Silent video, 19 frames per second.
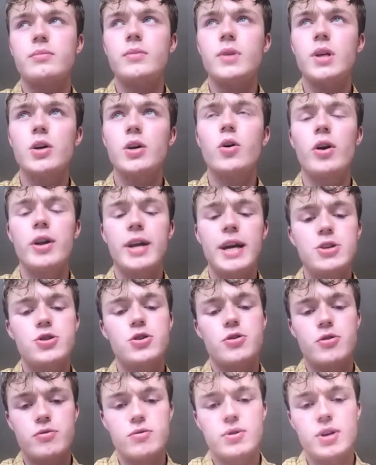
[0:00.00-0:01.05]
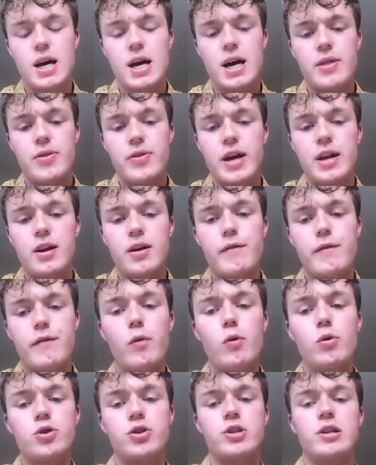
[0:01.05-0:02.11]
I got an agent through that, and then
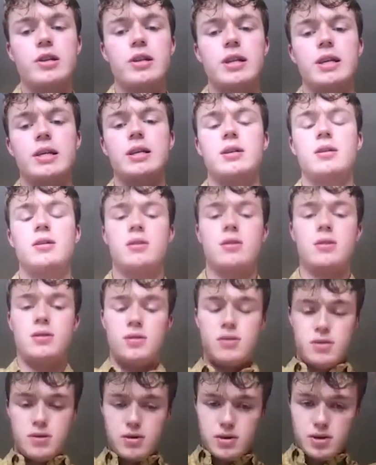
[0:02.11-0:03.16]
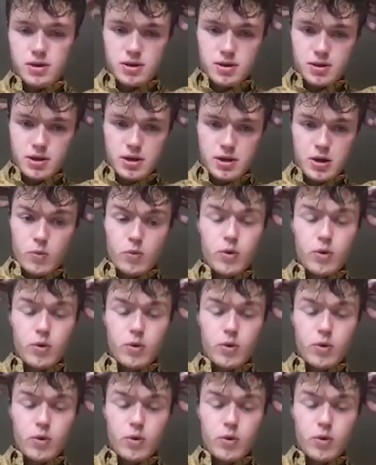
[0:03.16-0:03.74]
unfortunately, I